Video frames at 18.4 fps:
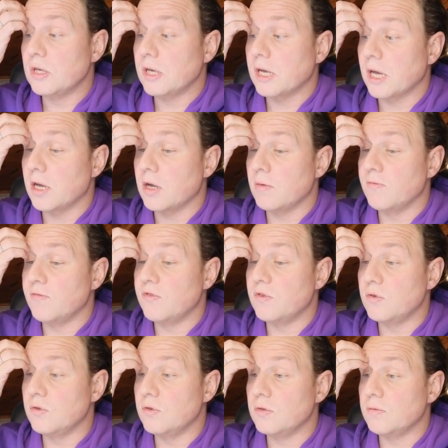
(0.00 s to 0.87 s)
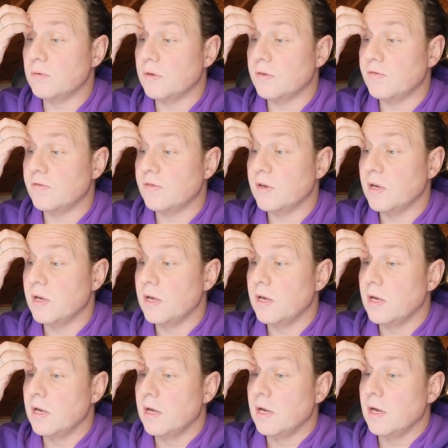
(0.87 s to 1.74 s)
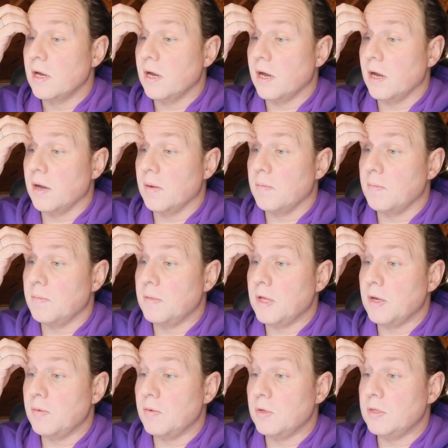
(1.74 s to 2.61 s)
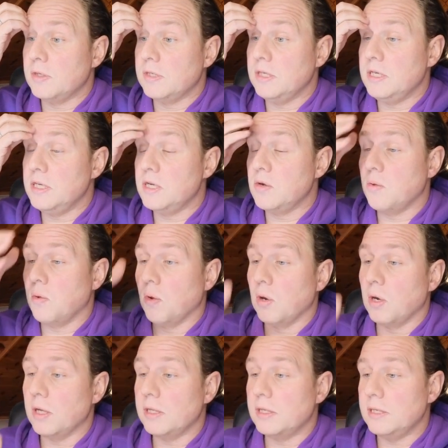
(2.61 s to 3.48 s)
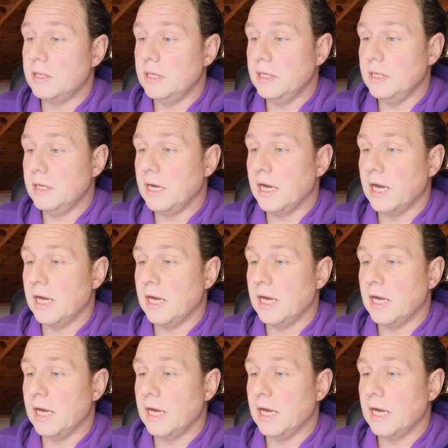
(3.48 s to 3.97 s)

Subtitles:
get confused with. They would see quality